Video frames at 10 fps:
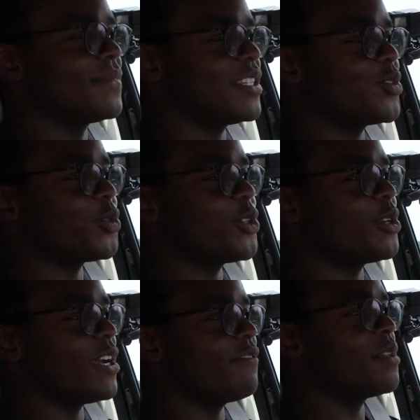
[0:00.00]
That's where
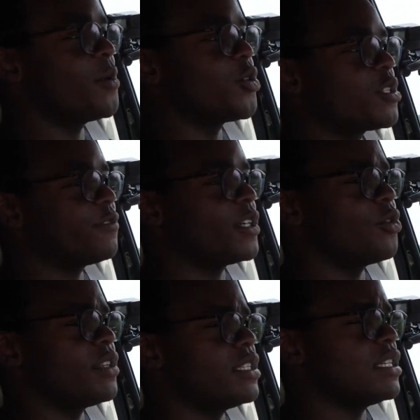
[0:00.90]
you'd have the most
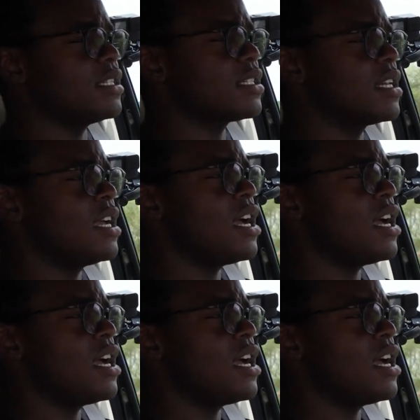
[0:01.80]
fun with these.